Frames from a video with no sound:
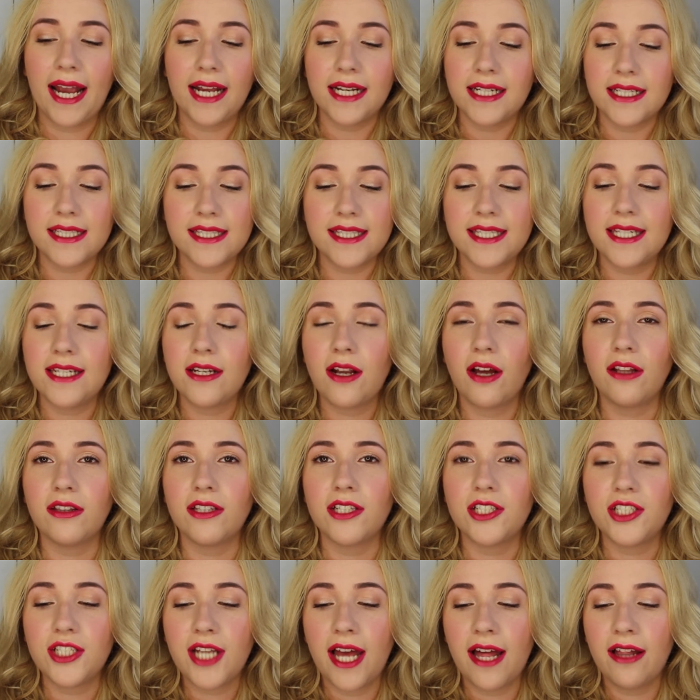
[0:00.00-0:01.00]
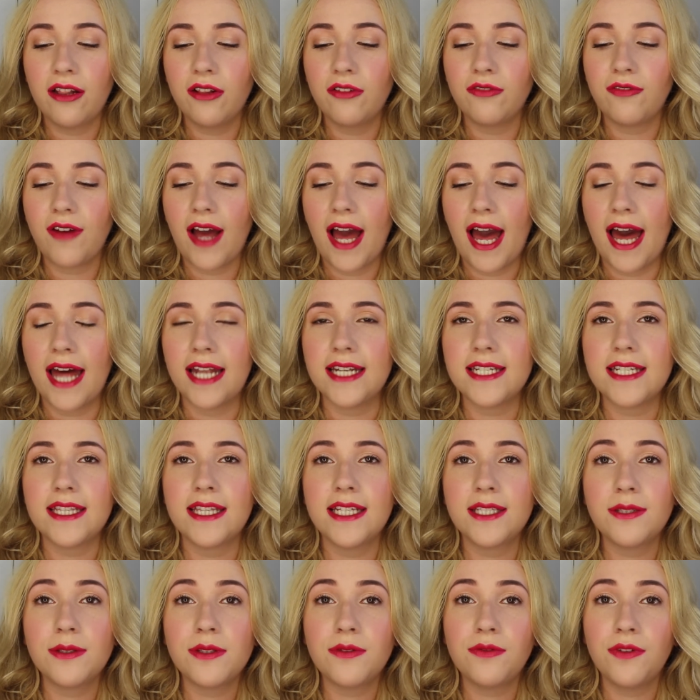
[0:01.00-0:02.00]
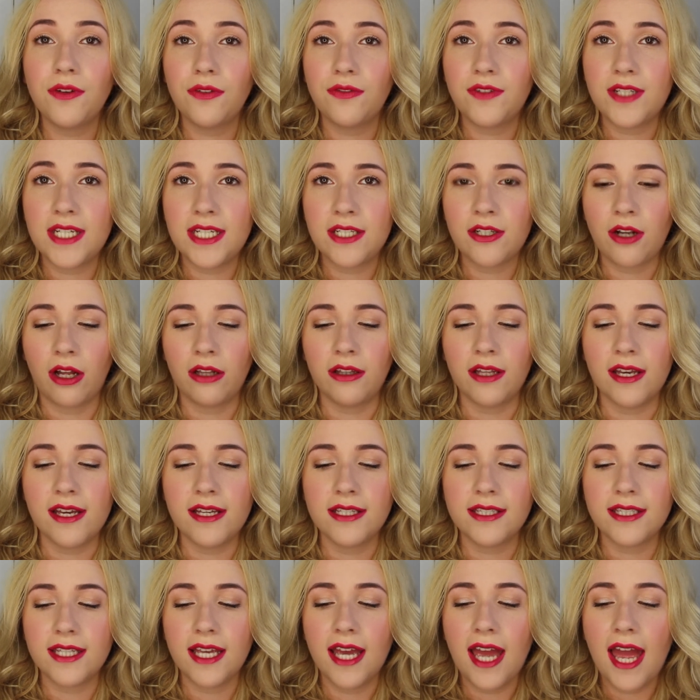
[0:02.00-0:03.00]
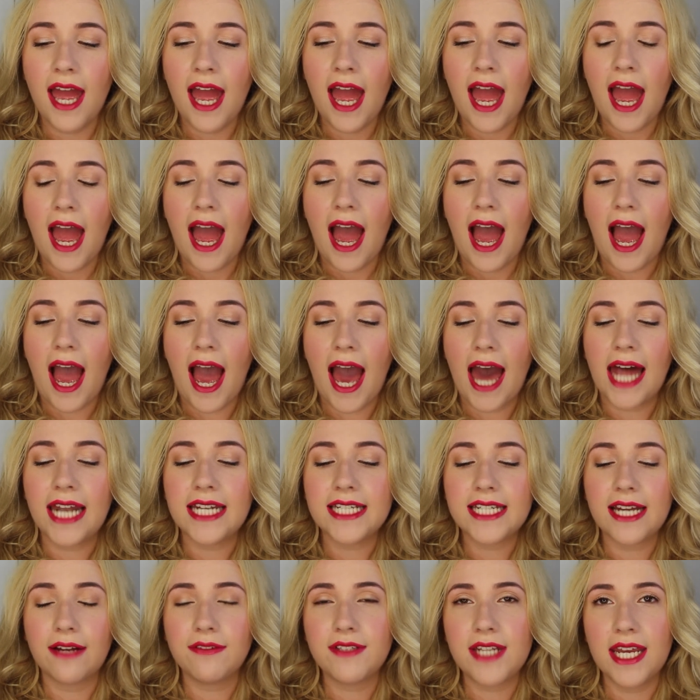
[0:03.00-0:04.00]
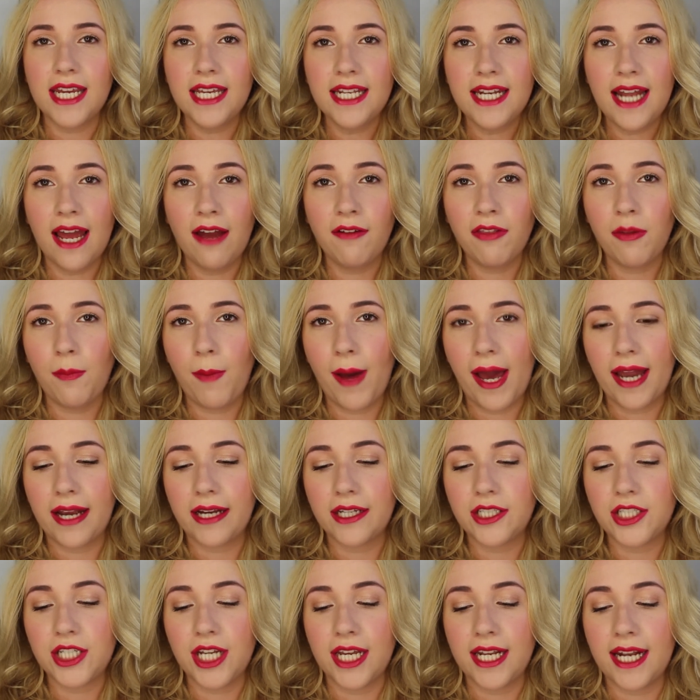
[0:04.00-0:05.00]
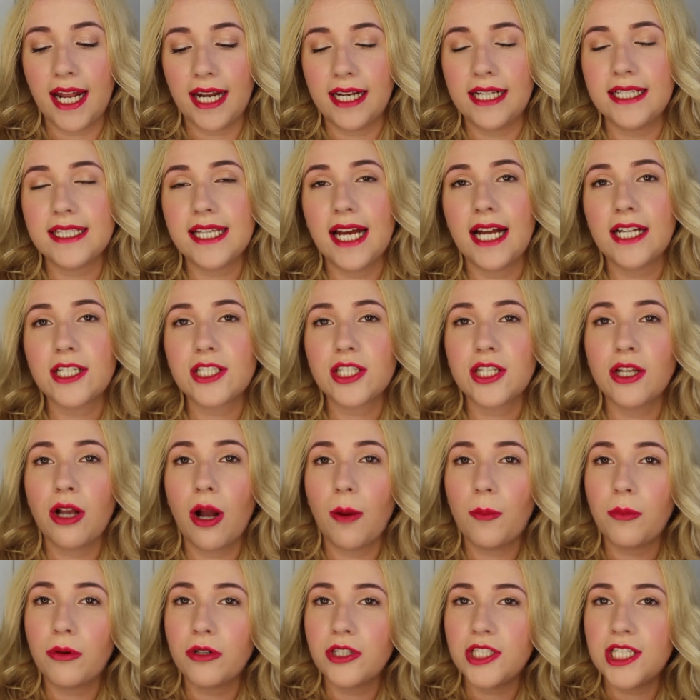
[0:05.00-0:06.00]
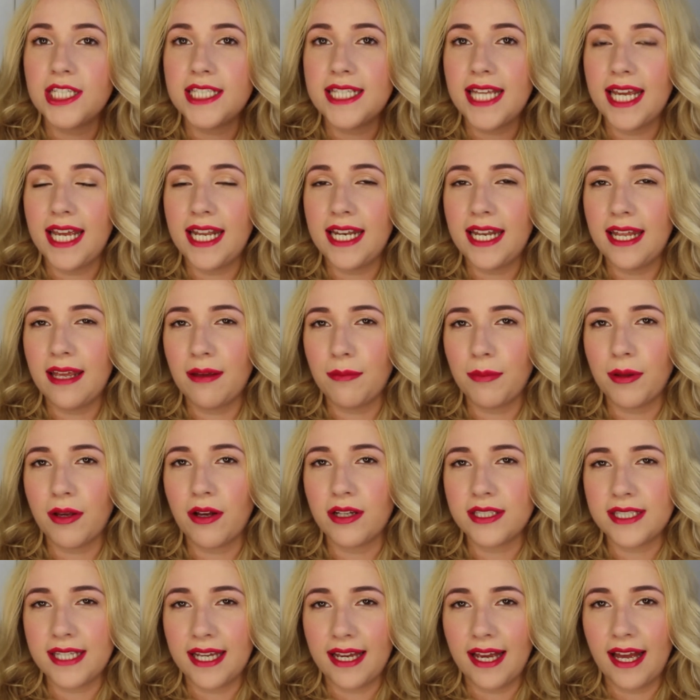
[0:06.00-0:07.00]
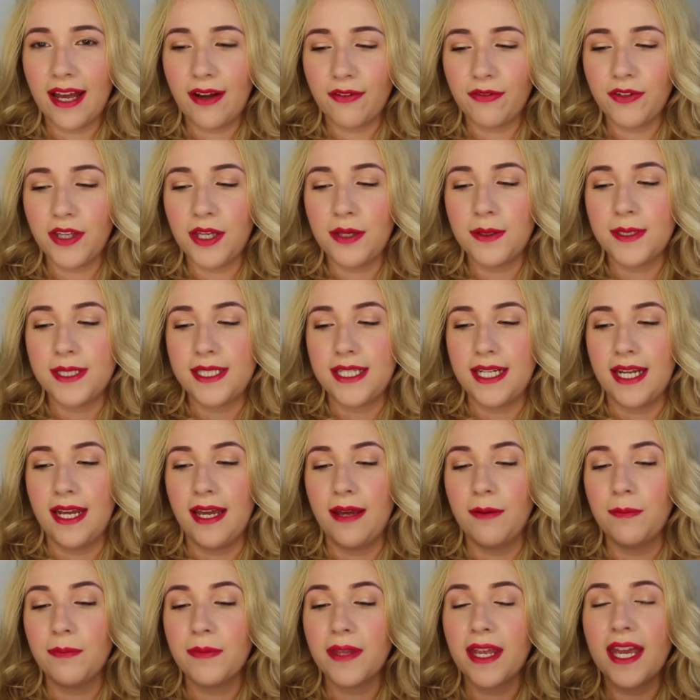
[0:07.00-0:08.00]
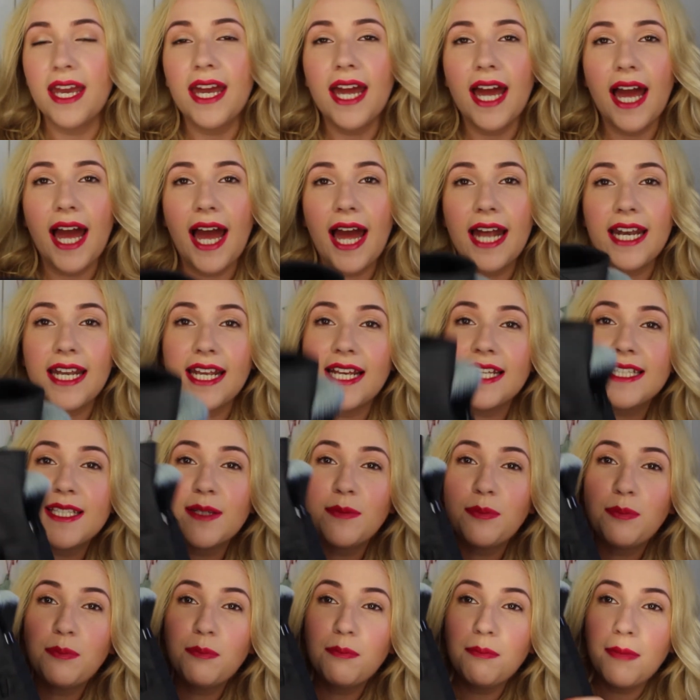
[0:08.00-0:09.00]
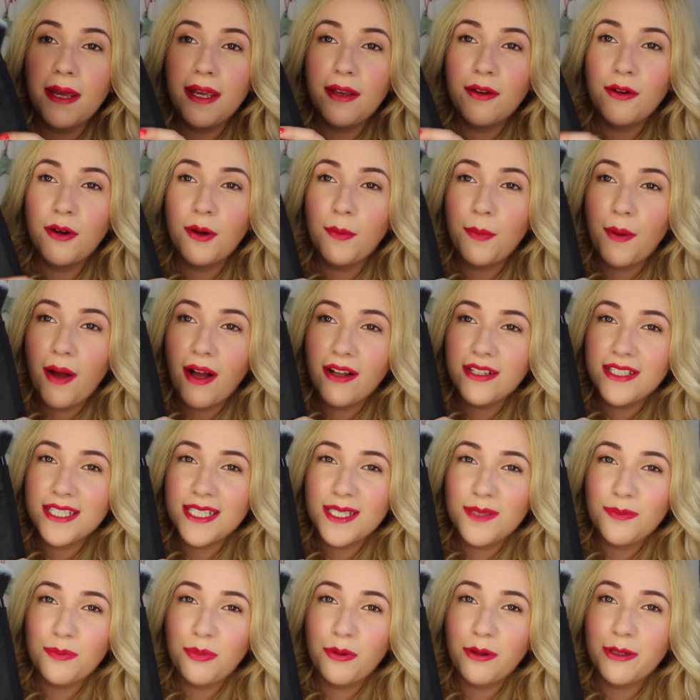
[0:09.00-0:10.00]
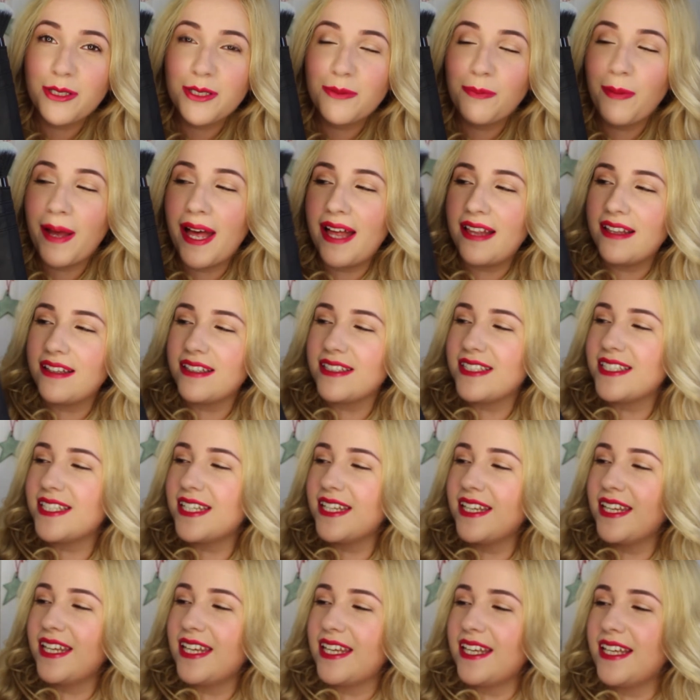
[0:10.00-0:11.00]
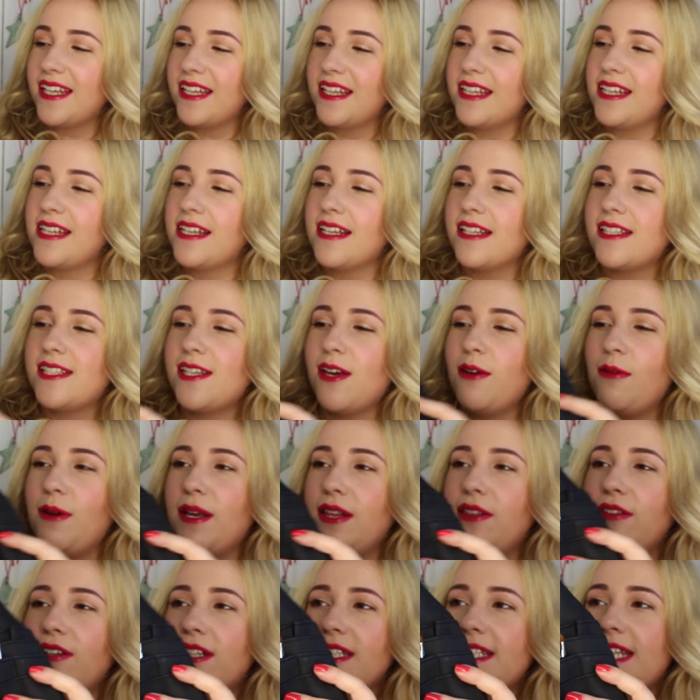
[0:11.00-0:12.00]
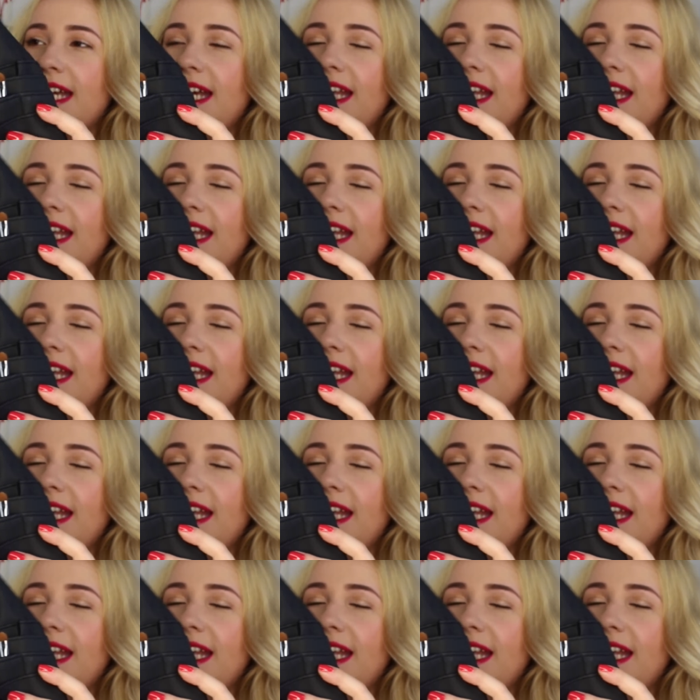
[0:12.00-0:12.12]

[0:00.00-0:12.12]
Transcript: hadn't seen it on the shelf, and this was $15. And I've taken it out of the packaging, and it's actually got brushes in it because I have used it. And it is a makeup artist brush belt. So it looks